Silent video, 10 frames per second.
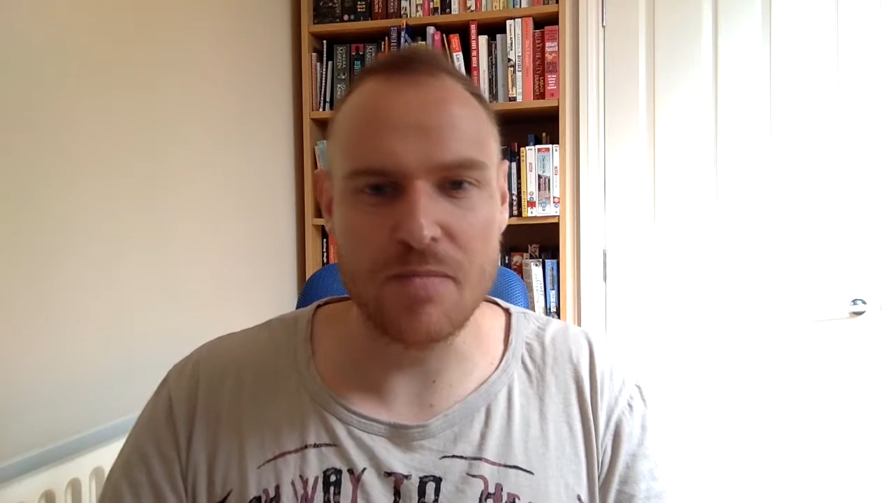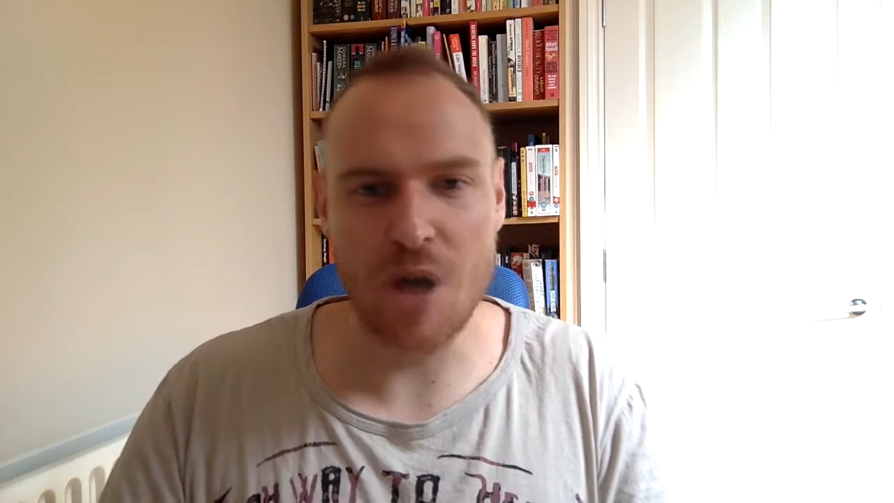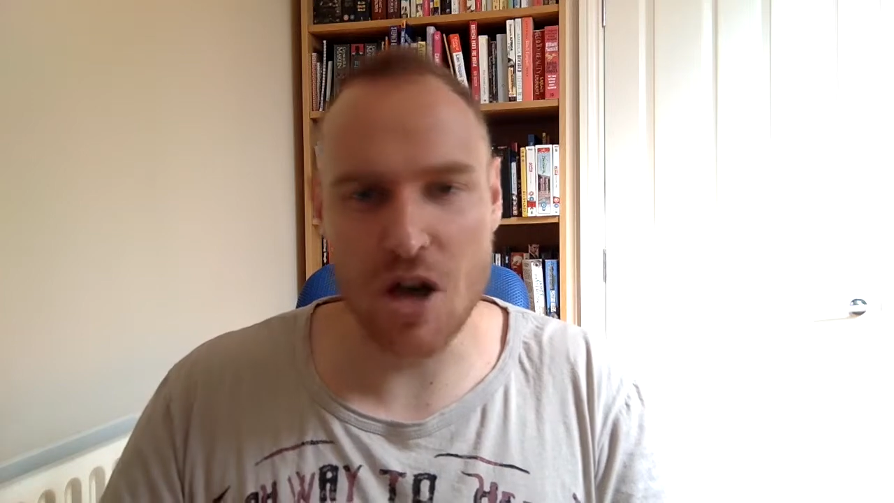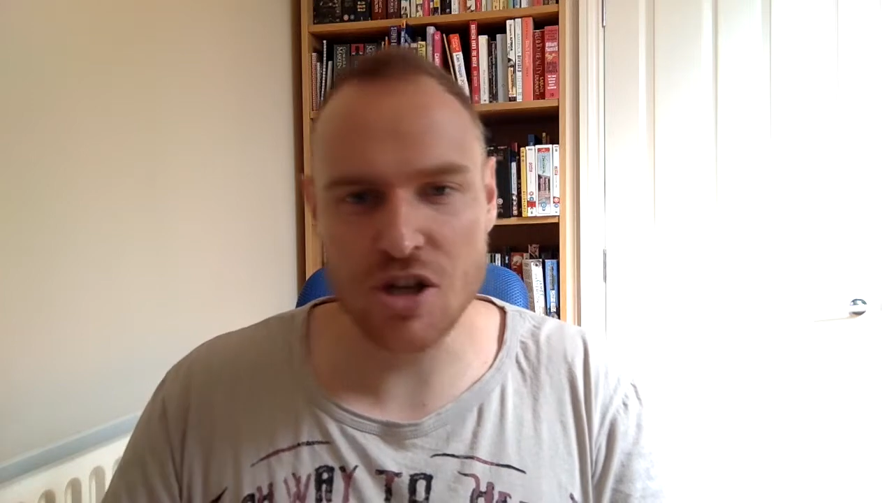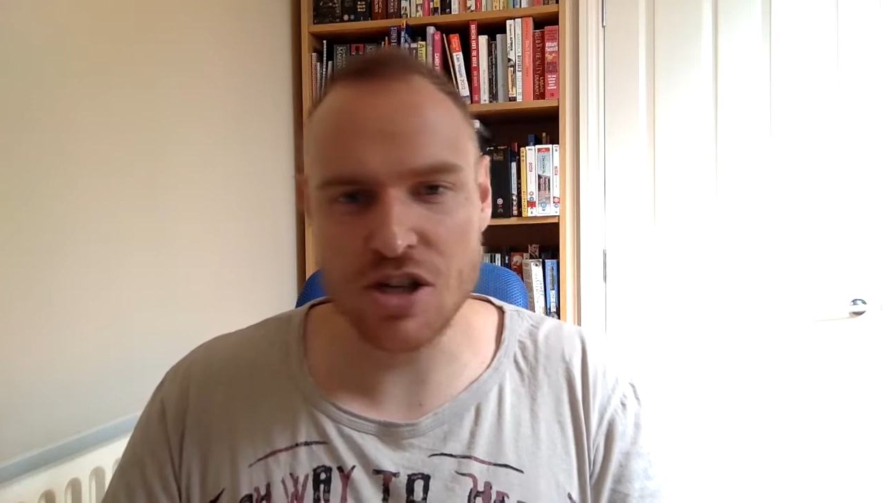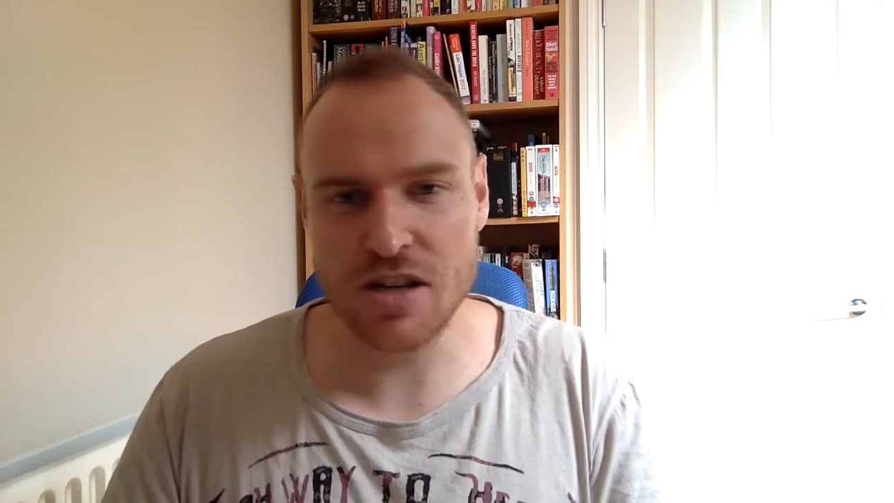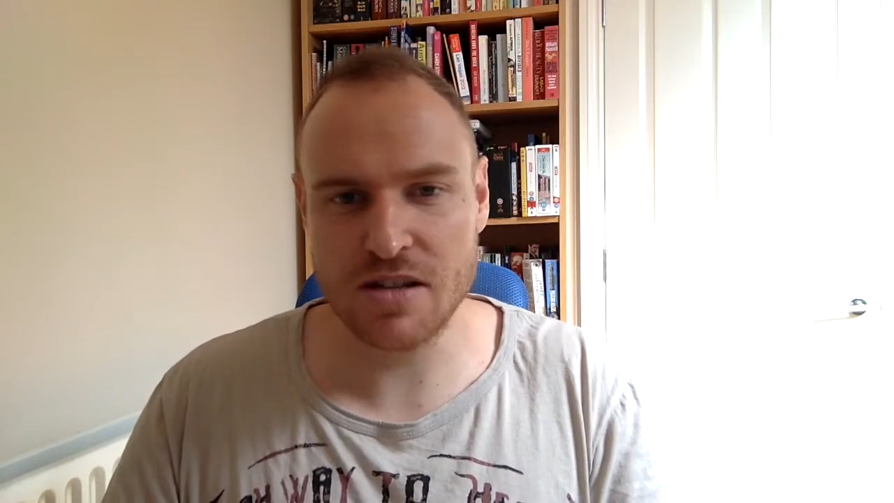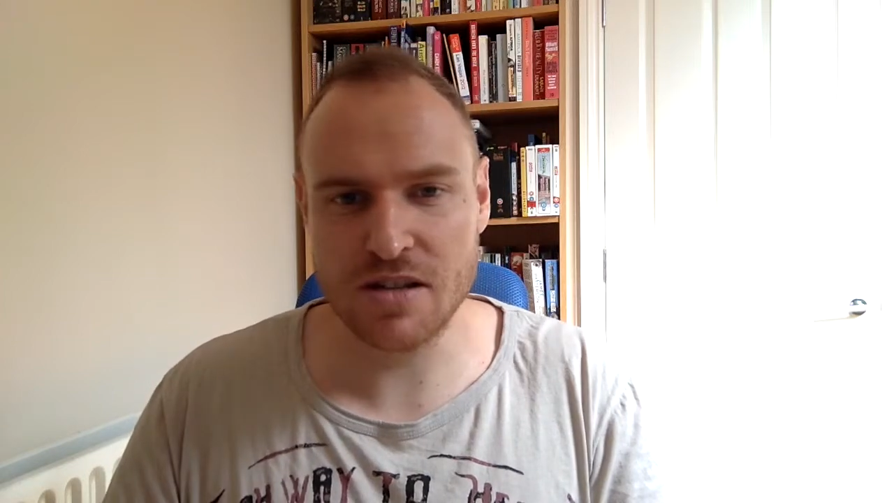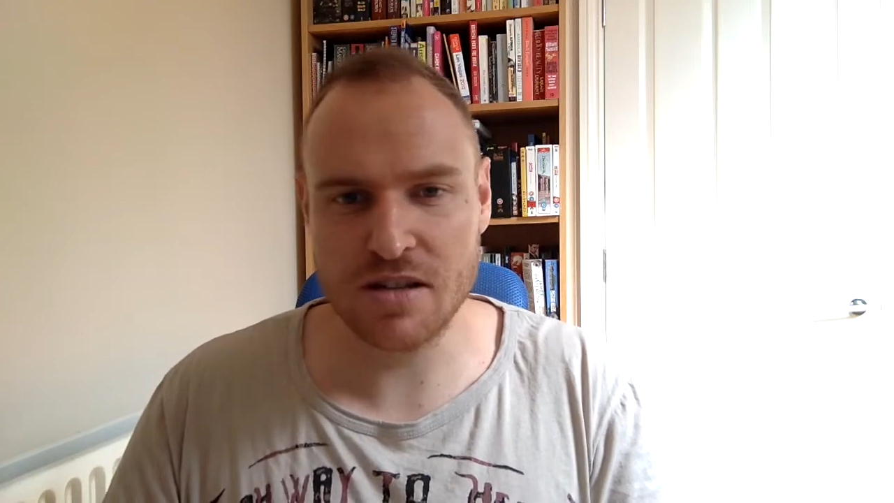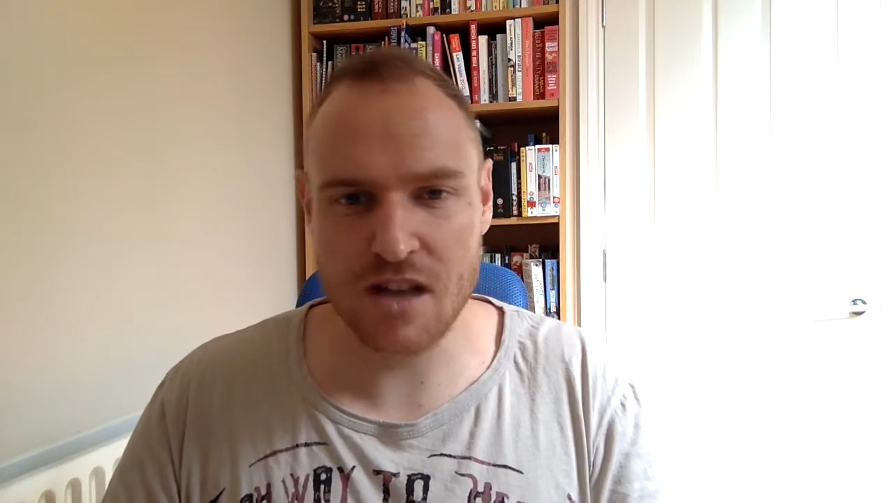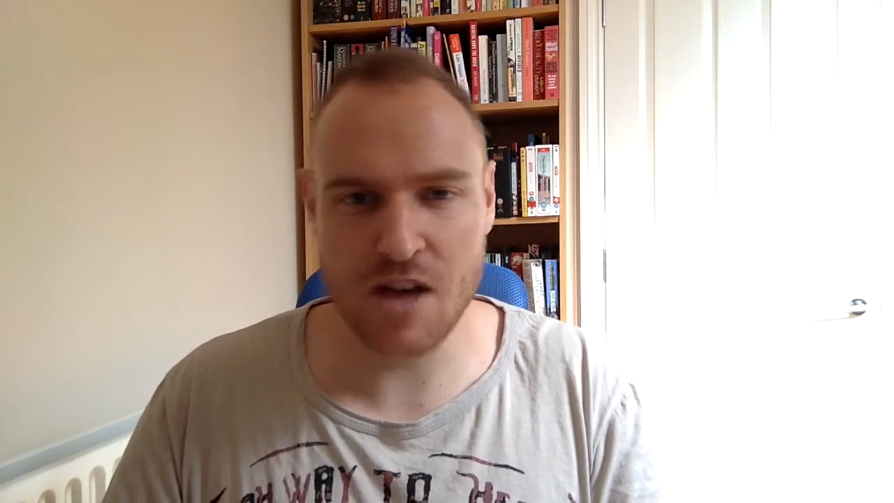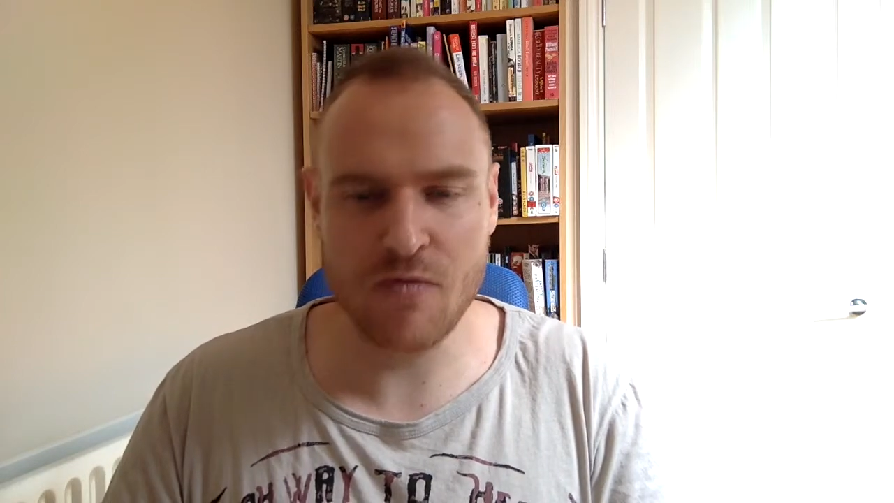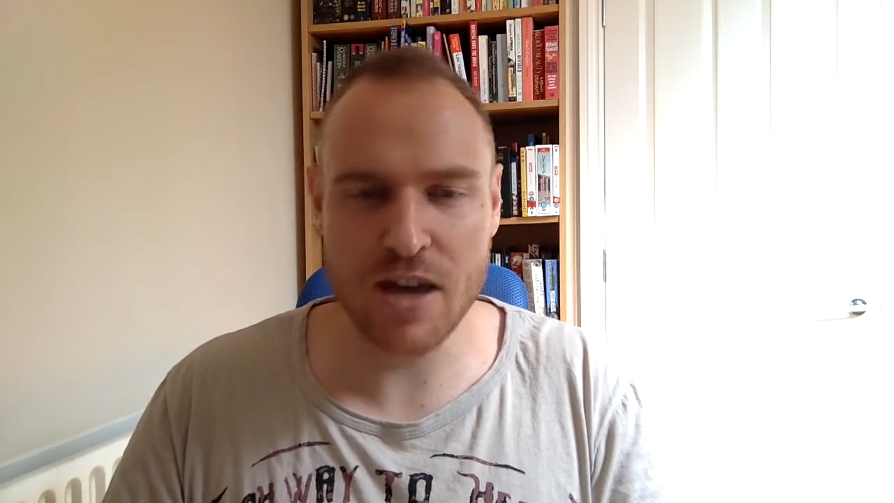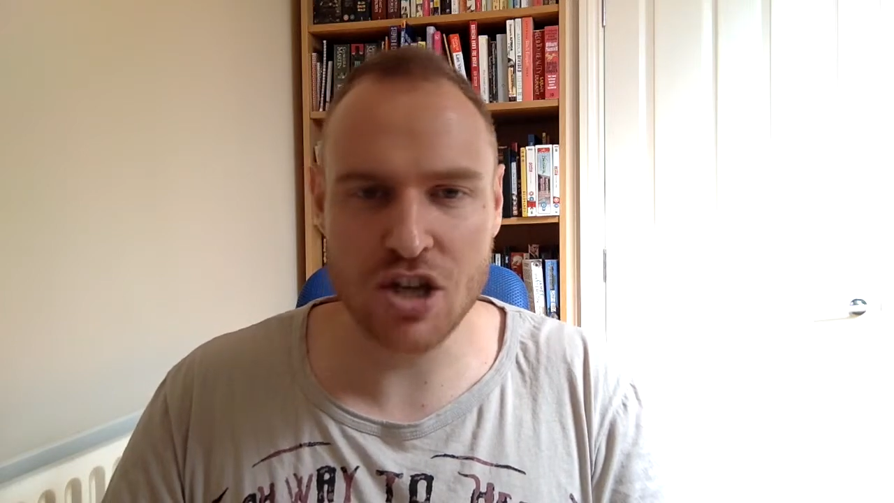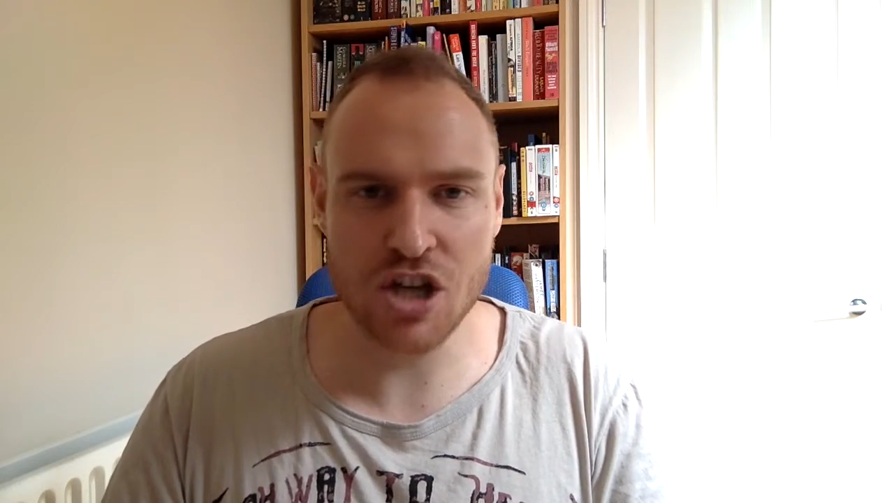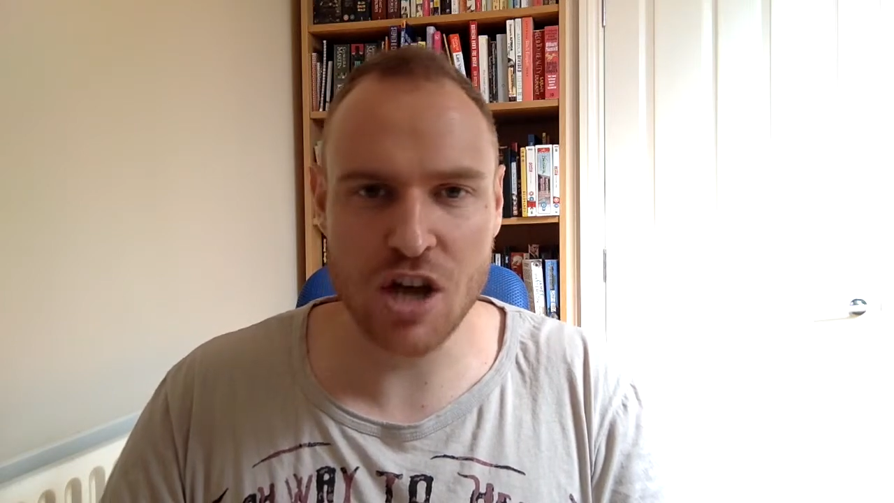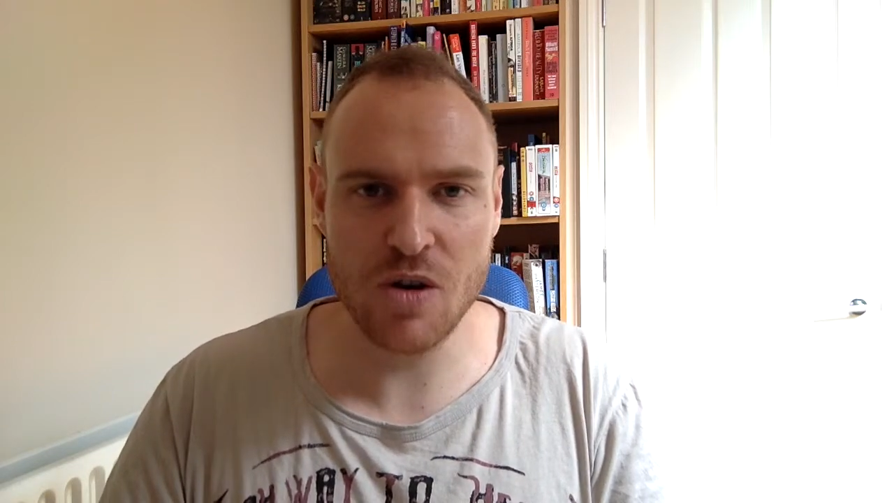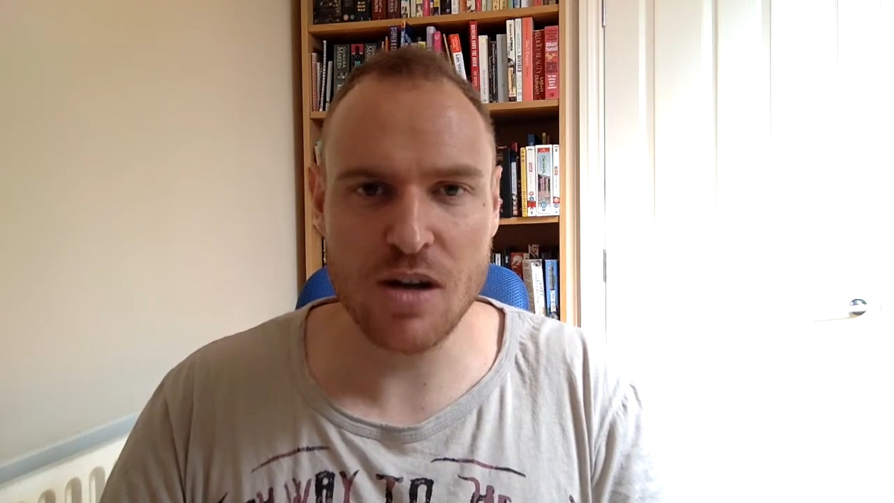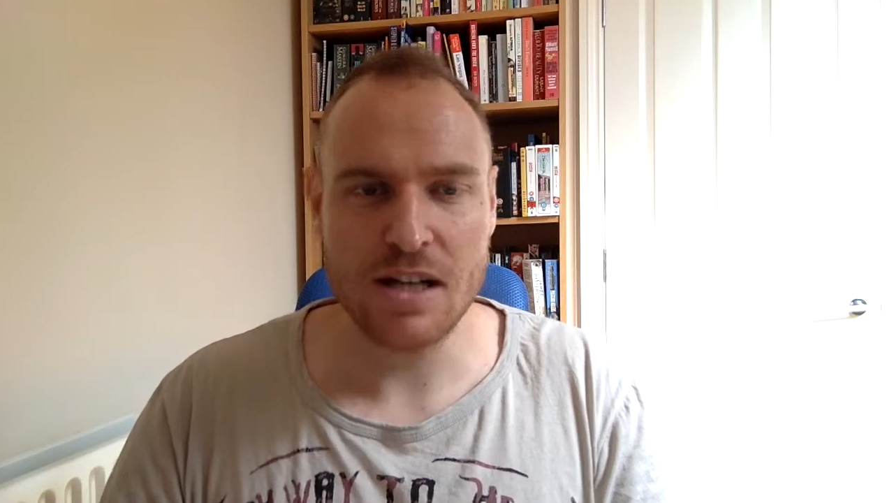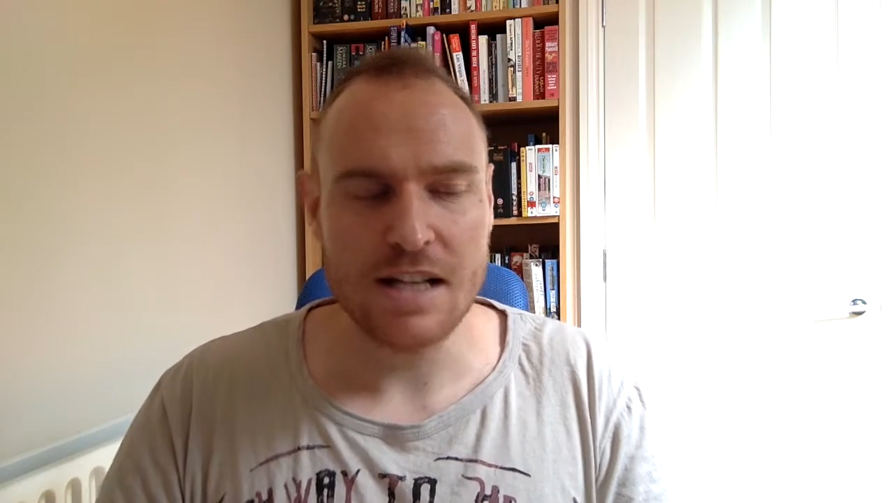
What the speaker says: purchase ratio